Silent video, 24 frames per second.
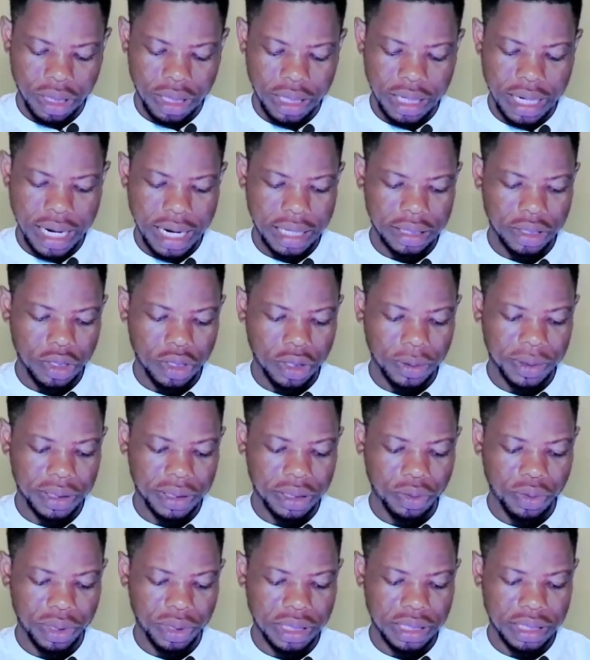last
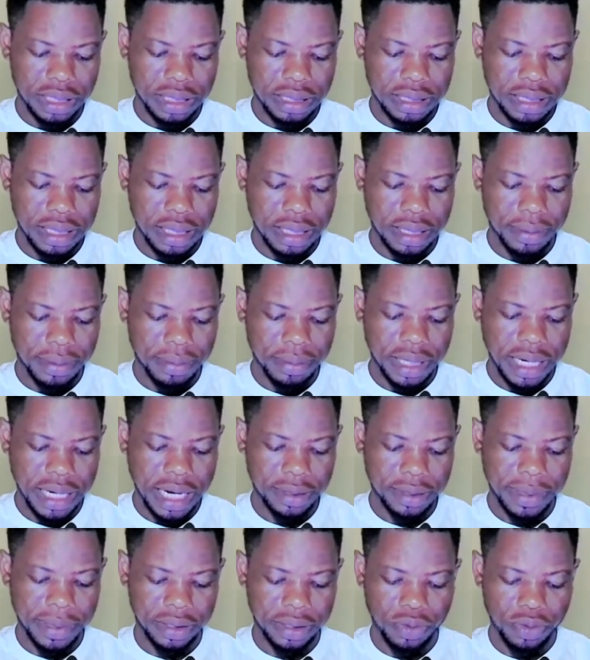option, which is
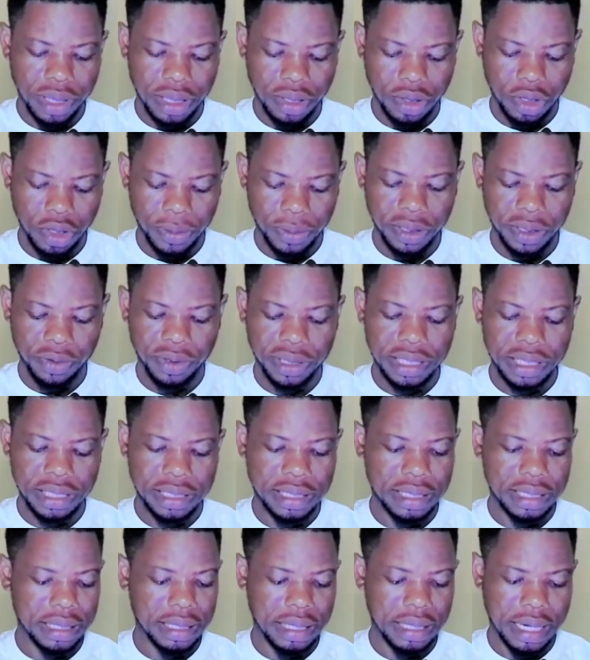last but one option, which
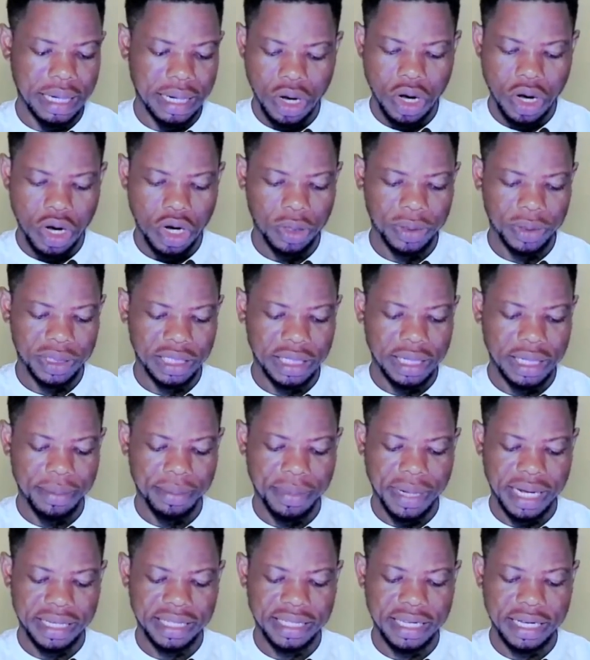is option
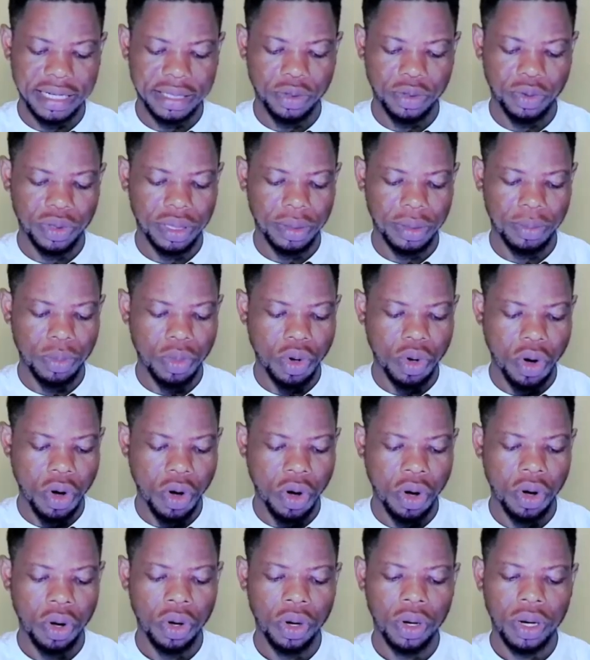number 6, with
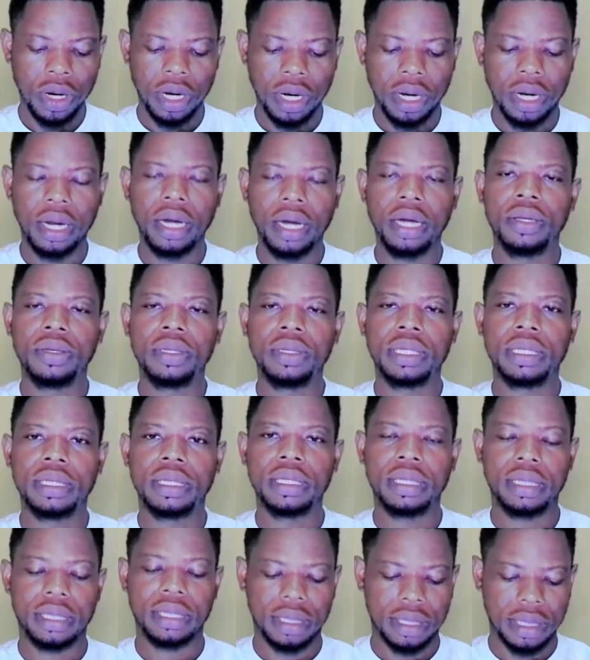more, and you
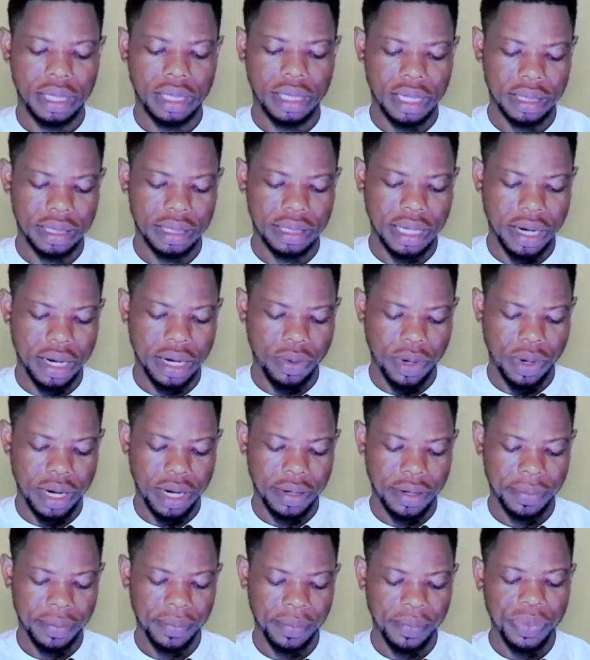select that
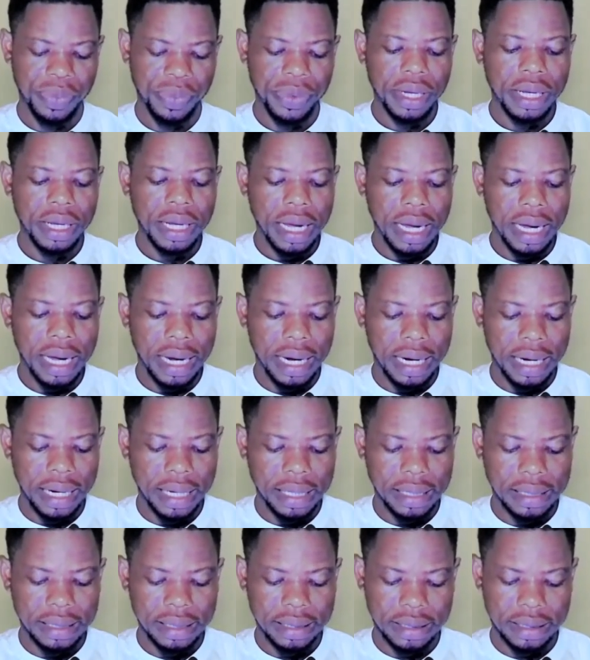one,
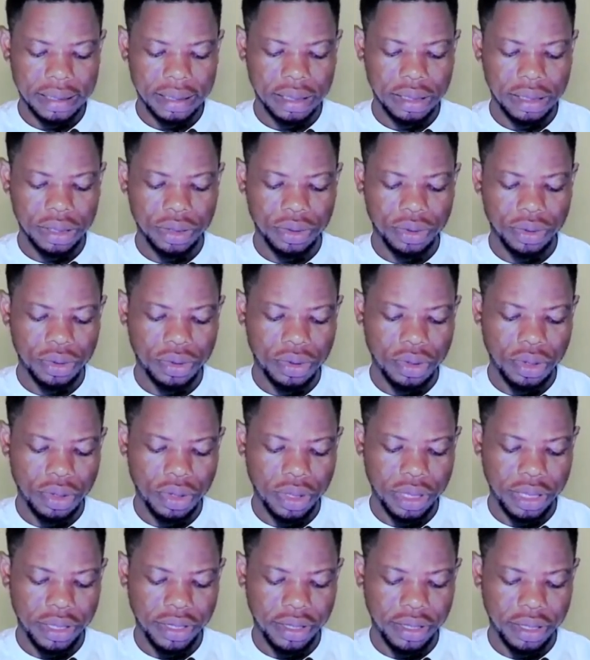and you
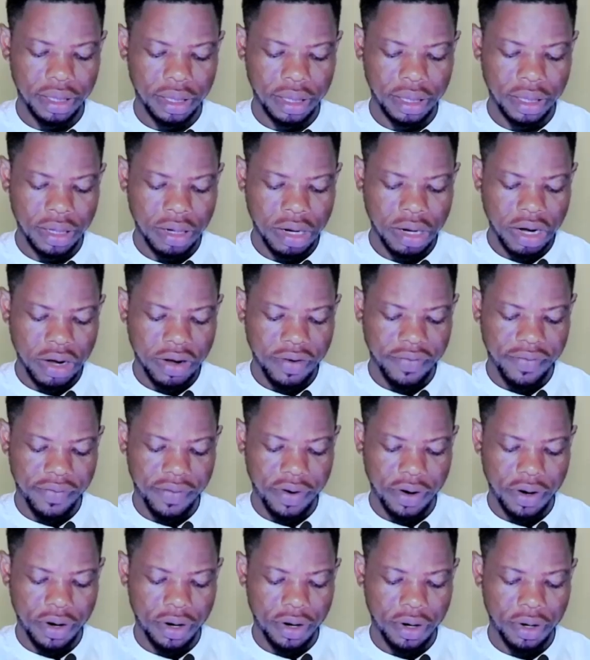go in
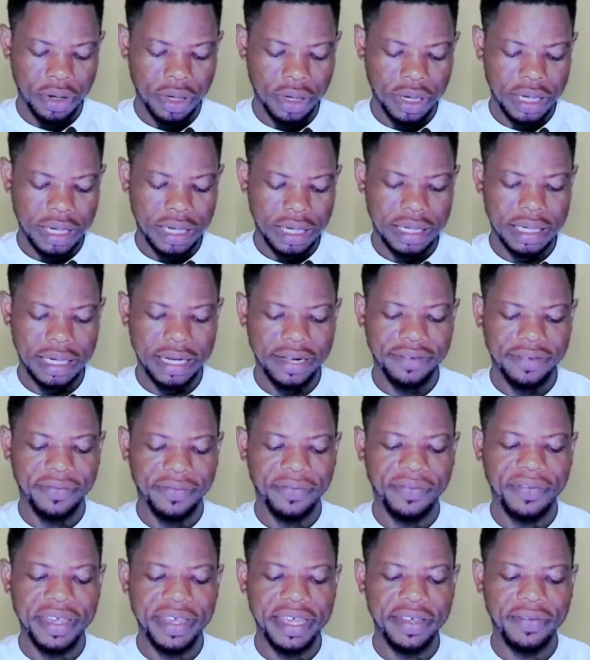for the
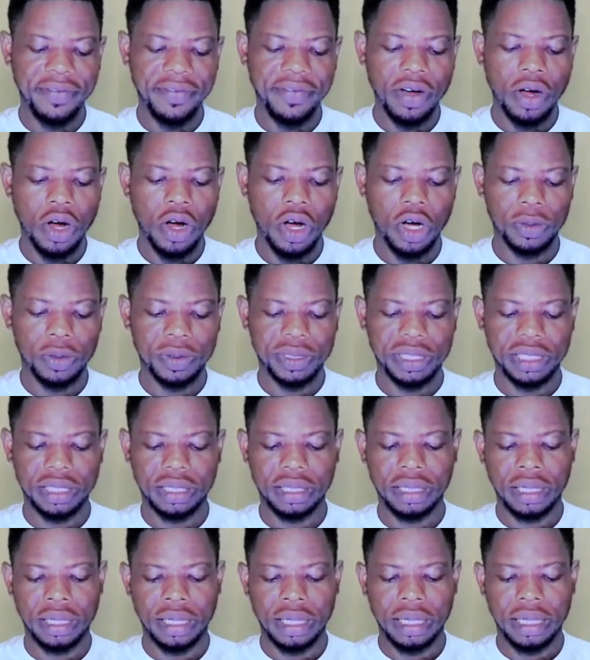5th
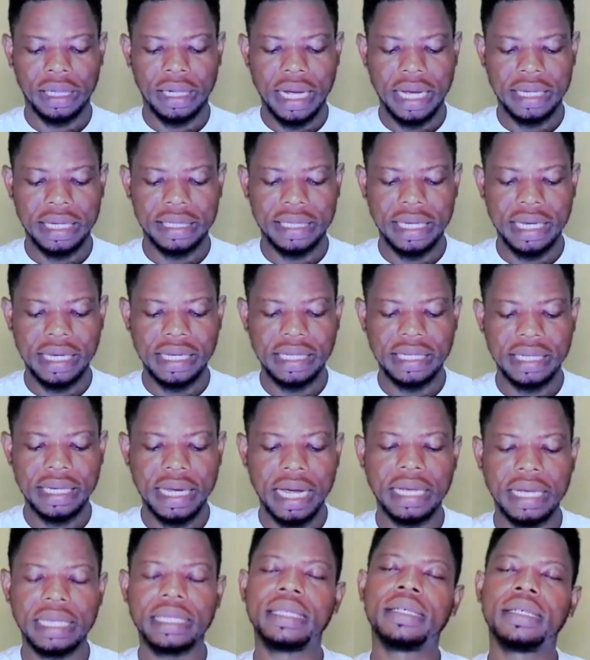option that says
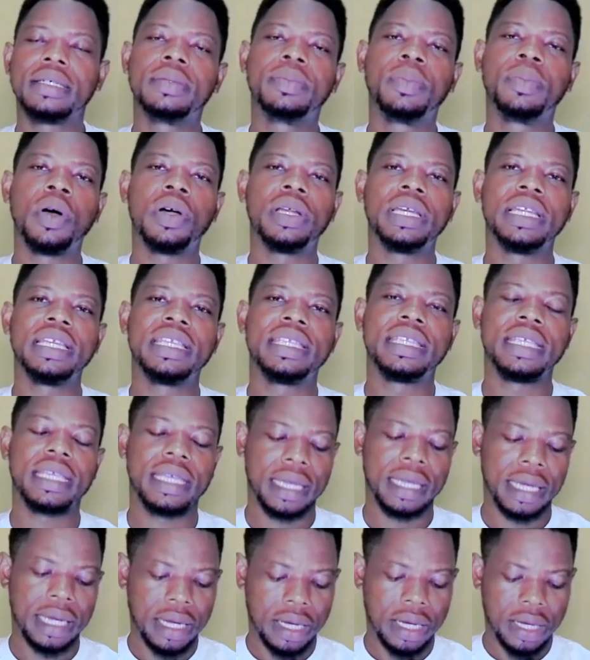cancel
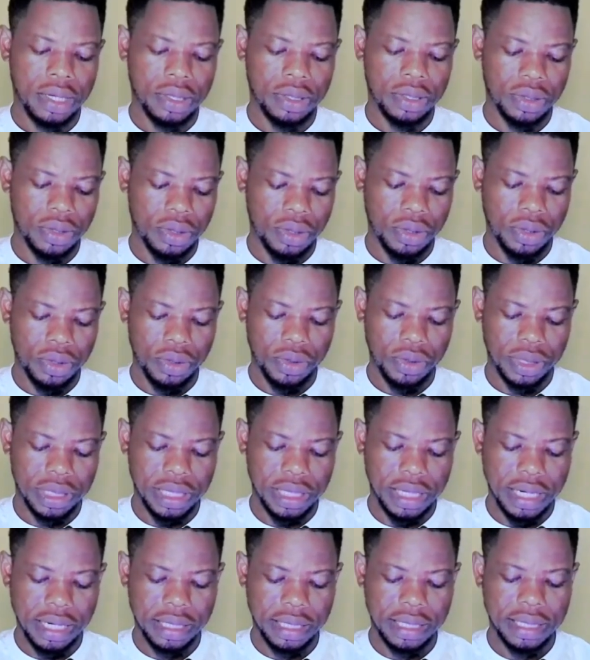policy. So you
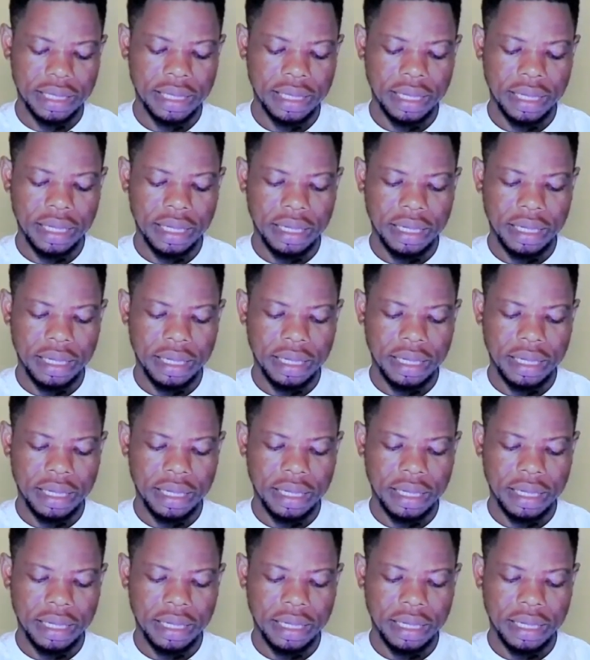select